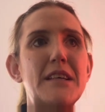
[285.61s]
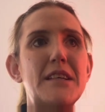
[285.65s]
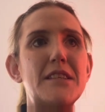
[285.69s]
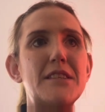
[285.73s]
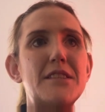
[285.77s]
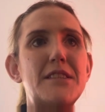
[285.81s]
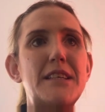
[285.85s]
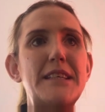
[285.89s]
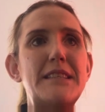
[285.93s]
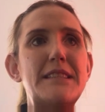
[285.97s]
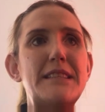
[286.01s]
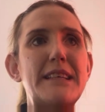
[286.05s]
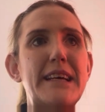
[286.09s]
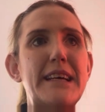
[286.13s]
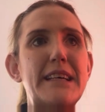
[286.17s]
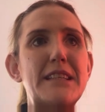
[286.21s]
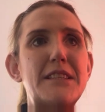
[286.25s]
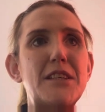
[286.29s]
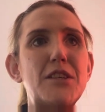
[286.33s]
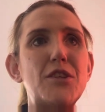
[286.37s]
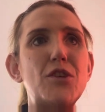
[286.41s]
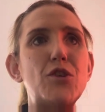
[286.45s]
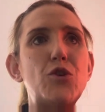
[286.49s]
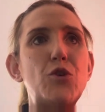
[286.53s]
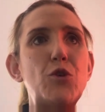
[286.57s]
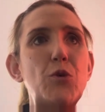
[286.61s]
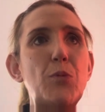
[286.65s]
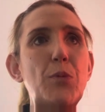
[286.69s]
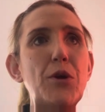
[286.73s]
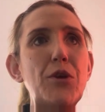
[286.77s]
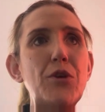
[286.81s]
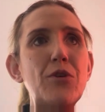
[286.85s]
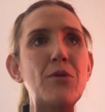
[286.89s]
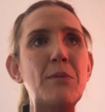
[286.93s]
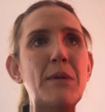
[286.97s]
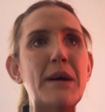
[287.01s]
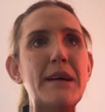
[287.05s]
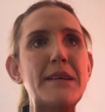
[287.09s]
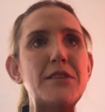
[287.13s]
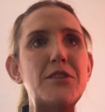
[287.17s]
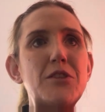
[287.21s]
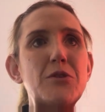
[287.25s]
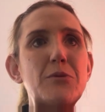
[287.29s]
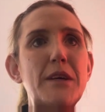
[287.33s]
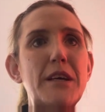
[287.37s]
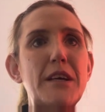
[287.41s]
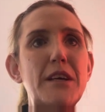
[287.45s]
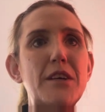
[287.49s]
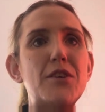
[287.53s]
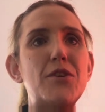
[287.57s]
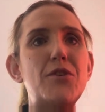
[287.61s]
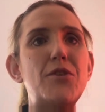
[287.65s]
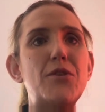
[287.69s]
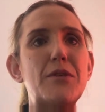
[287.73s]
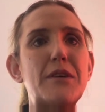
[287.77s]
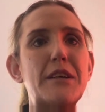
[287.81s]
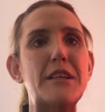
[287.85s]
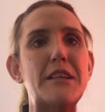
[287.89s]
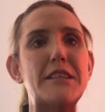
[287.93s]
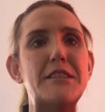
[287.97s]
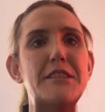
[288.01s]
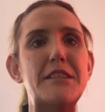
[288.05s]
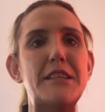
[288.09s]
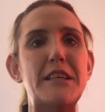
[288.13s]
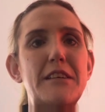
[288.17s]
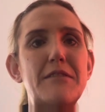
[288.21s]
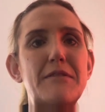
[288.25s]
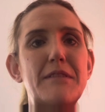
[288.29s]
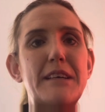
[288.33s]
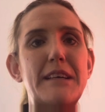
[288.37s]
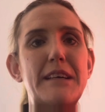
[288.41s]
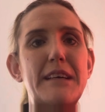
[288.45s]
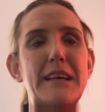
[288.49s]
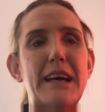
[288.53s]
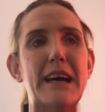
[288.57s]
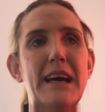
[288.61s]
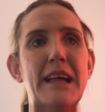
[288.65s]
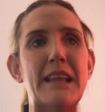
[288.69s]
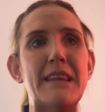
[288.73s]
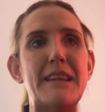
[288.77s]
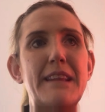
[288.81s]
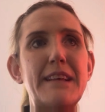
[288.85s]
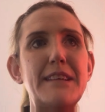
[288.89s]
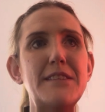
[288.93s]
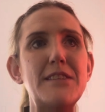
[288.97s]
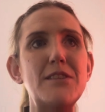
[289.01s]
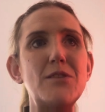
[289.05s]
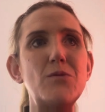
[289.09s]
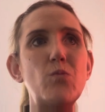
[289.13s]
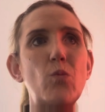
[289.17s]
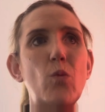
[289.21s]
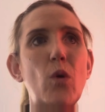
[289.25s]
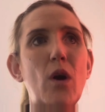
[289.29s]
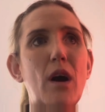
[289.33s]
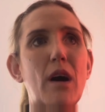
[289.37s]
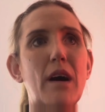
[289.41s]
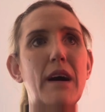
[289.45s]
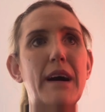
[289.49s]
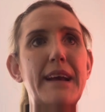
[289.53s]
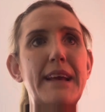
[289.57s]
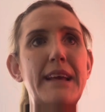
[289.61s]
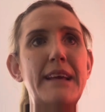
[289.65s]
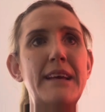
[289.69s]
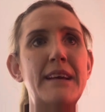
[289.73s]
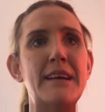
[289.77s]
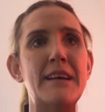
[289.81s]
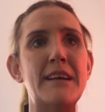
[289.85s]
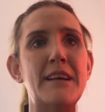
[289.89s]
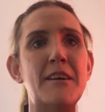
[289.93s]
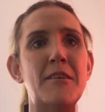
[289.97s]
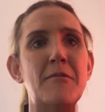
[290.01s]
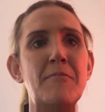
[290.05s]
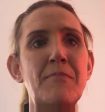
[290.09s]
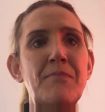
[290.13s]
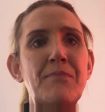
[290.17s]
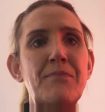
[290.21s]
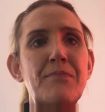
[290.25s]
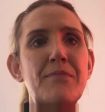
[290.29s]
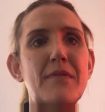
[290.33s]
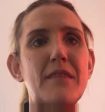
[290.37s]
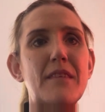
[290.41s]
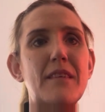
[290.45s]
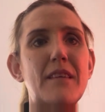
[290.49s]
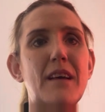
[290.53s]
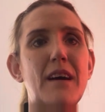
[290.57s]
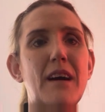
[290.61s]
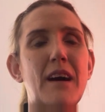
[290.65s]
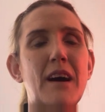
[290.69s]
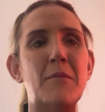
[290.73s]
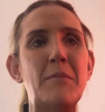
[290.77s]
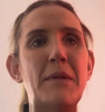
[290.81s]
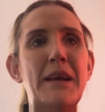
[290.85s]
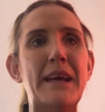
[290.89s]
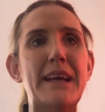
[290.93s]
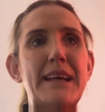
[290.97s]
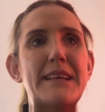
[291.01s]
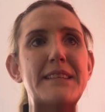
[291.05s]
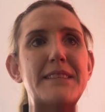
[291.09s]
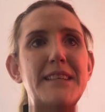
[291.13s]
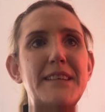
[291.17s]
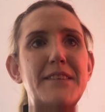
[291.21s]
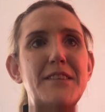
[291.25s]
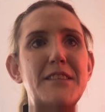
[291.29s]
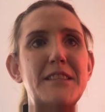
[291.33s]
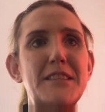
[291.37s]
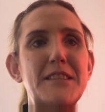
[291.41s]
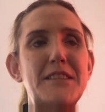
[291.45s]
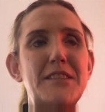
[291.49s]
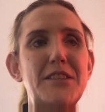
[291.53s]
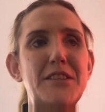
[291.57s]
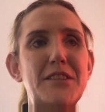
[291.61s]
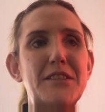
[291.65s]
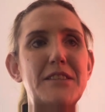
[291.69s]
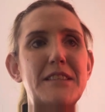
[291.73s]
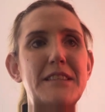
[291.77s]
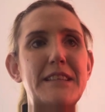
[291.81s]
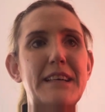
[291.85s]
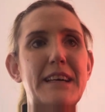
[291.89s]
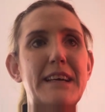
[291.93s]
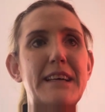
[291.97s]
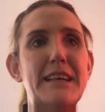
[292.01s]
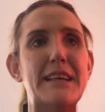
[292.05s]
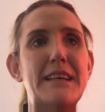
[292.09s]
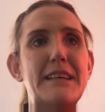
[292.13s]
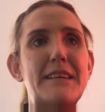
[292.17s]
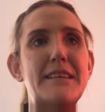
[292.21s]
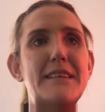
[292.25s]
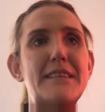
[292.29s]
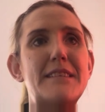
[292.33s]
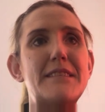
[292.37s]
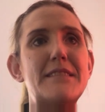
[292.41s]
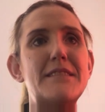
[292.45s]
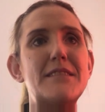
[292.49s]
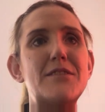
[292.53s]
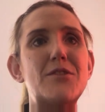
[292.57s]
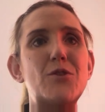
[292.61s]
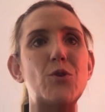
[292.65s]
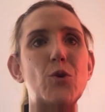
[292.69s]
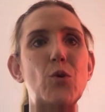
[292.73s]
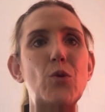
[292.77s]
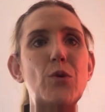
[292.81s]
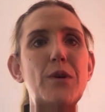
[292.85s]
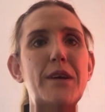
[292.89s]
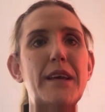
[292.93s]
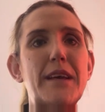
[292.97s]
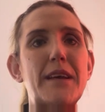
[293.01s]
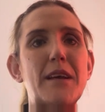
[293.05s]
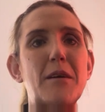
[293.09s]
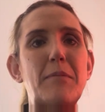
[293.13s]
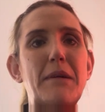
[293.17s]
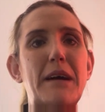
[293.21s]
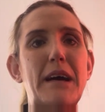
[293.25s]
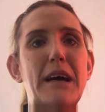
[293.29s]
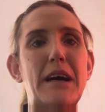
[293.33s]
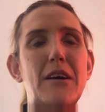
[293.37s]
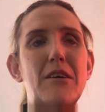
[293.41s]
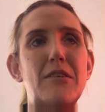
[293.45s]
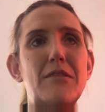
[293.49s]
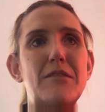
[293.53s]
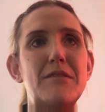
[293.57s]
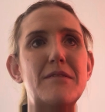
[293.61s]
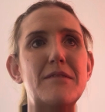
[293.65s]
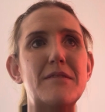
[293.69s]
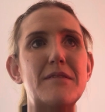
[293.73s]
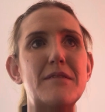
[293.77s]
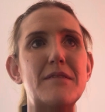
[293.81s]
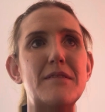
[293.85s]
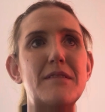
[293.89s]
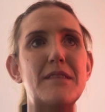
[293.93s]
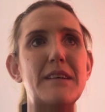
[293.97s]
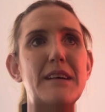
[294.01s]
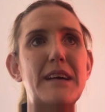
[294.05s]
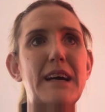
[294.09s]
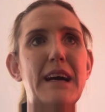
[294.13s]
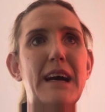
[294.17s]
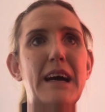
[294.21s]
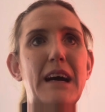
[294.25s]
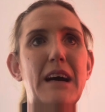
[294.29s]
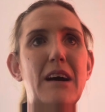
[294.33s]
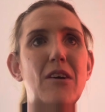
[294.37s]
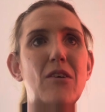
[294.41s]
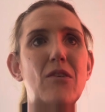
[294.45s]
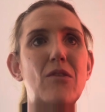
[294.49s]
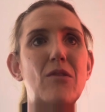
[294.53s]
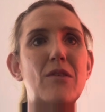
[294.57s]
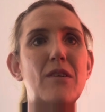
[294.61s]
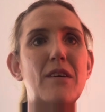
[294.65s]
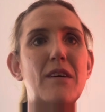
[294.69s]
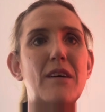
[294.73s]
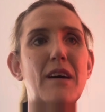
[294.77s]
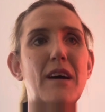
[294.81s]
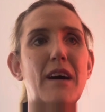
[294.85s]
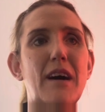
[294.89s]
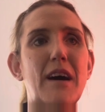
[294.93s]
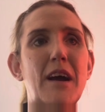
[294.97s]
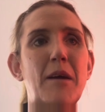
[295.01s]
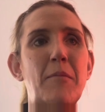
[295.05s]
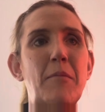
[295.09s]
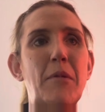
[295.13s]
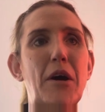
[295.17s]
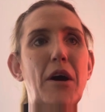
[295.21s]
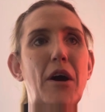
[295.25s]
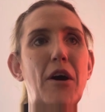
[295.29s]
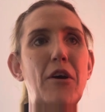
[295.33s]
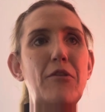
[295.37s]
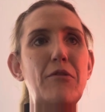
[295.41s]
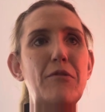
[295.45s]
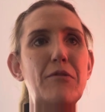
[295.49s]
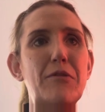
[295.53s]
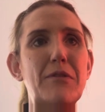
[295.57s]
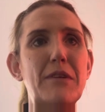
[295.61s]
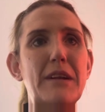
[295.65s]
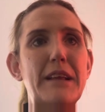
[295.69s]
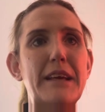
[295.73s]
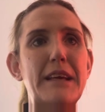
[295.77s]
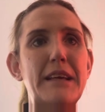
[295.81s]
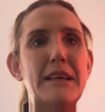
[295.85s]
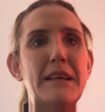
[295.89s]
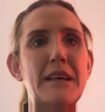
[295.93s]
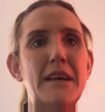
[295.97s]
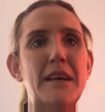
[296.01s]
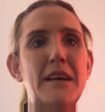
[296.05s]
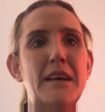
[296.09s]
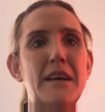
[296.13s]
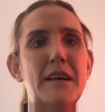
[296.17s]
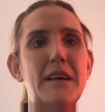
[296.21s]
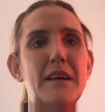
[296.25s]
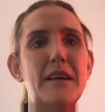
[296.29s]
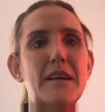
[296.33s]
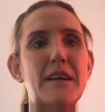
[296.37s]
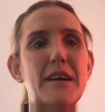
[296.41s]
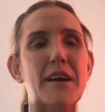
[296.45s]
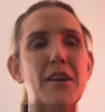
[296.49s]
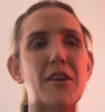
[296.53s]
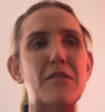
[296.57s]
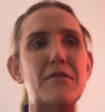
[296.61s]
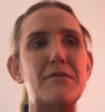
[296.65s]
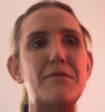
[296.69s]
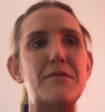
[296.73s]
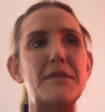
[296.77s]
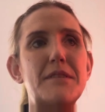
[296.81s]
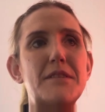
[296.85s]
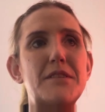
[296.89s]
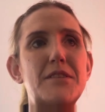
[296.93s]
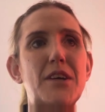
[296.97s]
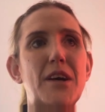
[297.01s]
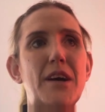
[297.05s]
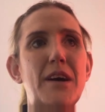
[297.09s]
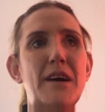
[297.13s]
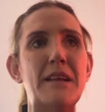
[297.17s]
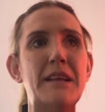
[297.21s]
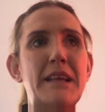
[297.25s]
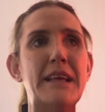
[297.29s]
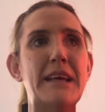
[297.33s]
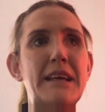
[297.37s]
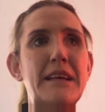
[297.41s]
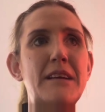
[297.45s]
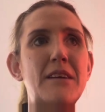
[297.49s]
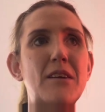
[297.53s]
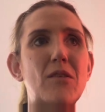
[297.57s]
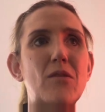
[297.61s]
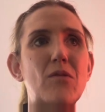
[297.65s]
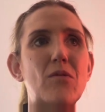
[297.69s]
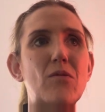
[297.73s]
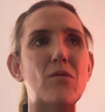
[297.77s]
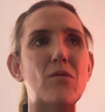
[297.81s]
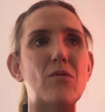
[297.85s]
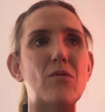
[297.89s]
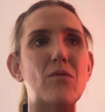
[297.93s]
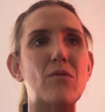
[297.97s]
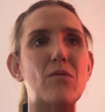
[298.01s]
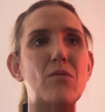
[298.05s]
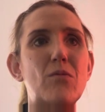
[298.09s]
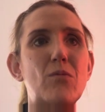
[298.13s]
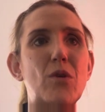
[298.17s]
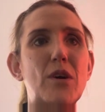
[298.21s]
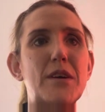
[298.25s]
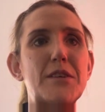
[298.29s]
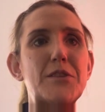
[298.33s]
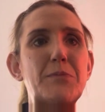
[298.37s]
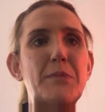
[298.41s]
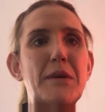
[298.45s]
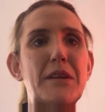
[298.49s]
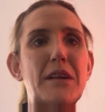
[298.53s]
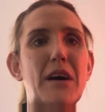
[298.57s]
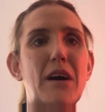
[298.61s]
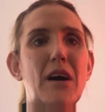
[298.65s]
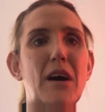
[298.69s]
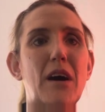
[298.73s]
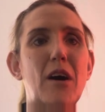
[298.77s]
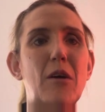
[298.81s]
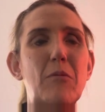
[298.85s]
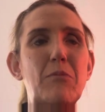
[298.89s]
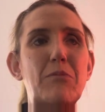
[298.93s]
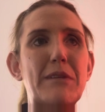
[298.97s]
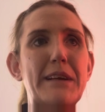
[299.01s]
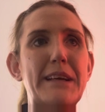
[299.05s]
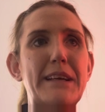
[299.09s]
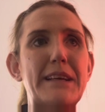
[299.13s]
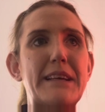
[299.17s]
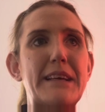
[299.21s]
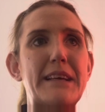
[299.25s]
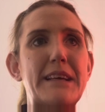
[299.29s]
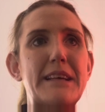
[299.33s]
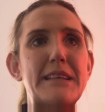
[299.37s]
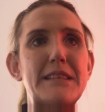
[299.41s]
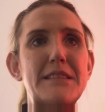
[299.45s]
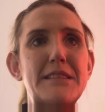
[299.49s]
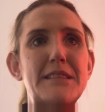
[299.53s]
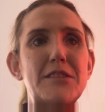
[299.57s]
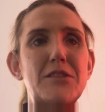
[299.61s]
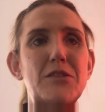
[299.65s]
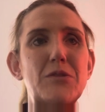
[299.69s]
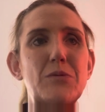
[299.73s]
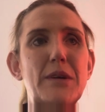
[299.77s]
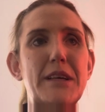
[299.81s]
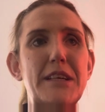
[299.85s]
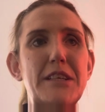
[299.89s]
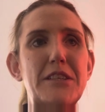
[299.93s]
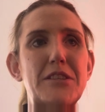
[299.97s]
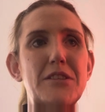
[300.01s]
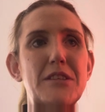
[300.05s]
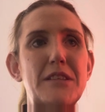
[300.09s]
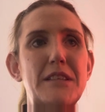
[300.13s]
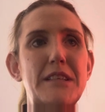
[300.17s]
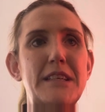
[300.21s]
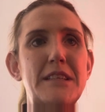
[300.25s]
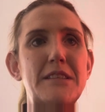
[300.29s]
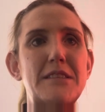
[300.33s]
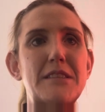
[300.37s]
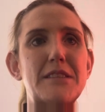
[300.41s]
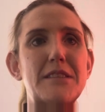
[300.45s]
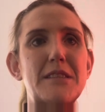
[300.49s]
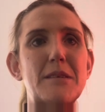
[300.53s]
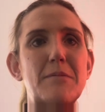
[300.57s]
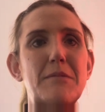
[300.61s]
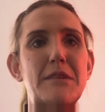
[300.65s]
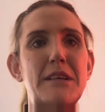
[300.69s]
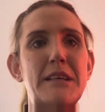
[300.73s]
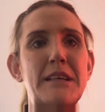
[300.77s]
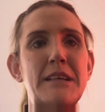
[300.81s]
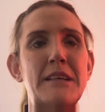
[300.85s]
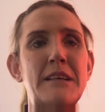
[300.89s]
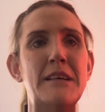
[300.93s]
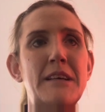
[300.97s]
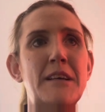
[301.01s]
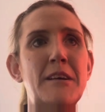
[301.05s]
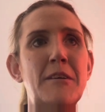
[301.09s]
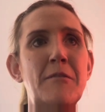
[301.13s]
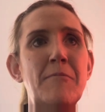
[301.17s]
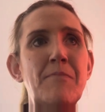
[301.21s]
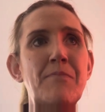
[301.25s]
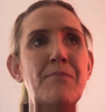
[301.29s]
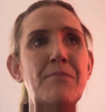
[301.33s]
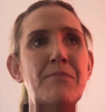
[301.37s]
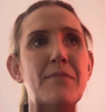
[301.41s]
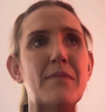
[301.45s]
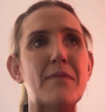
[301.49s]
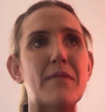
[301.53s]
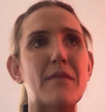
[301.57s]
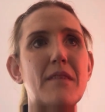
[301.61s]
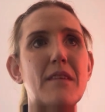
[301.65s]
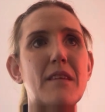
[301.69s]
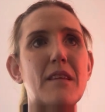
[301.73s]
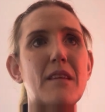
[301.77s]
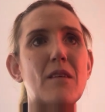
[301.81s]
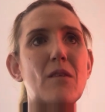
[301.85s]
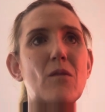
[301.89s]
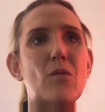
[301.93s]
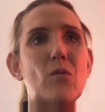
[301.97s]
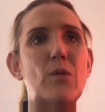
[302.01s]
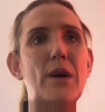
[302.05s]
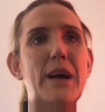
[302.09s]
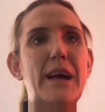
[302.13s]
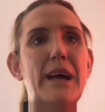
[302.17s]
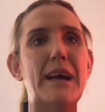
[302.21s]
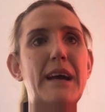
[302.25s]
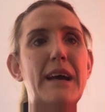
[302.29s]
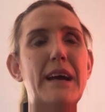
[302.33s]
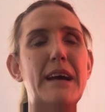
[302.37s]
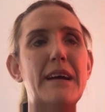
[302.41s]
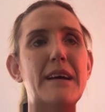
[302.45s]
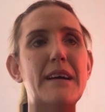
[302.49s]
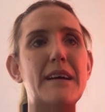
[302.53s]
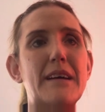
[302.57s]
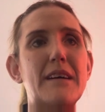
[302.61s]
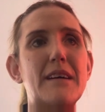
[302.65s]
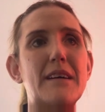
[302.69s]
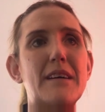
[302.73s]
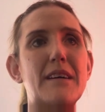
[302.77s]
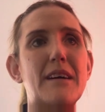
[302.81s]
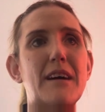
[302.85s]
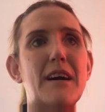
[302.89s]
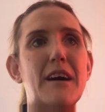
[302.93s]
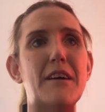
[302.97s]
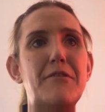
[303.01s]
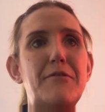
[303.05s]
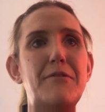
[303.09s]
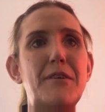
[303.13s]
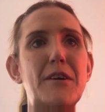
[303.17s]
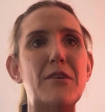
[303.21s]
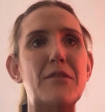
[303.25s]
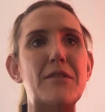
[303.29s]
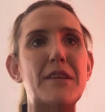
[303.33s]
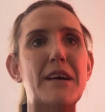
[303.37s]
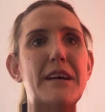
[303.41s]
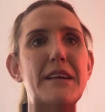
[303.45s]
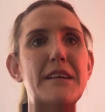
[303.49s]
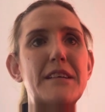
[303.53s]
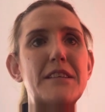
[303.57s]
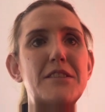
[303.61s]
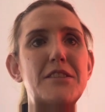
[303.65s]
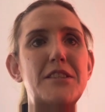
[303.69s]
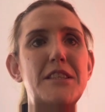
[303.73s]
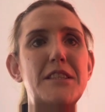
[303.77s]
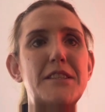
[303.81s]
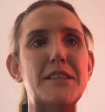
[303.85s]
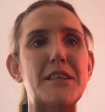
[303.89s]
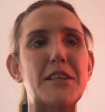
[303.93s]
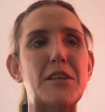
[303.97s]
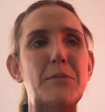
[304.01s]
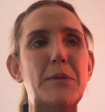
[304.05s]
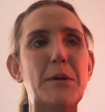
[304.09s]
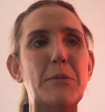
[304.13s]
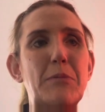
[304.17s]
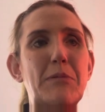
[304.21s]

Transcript: She said, You put your mind to it, you can achieve it. And this is why I'm here sitting to you today, talking about how I'm hopefully kind of turning what has been a heartbreaking situation into something where I feel like she's going to be